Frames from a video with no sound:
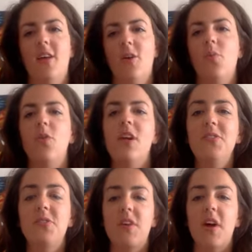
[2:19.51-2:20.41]
We'll
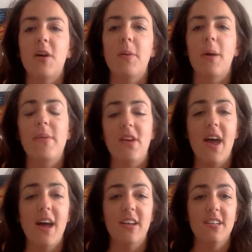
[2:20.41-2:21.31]
also talk about
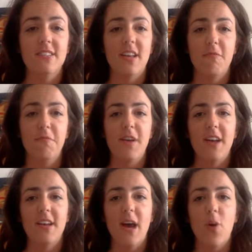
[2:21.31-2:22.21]
bananas and
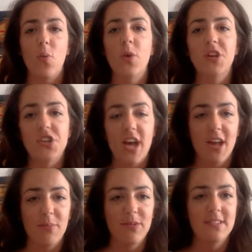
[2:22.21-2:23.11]
find out which
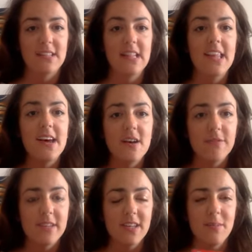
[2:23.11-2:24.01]
animals love
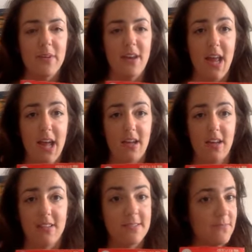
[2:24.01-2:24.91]
to eat
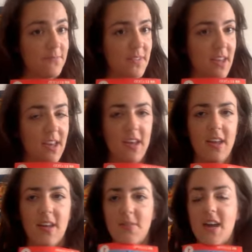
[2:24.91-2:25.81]
bananas.
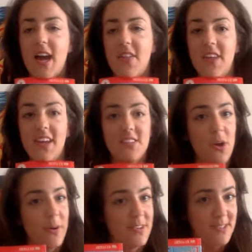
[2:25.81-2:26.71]
I think it's
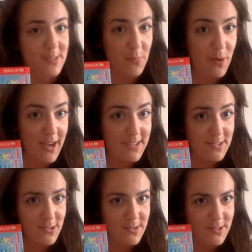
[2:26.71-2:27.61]
going to surprise you
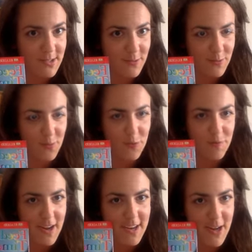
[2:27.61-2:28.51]
too. We'll
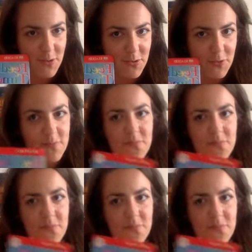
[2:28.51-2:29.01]
find out soon.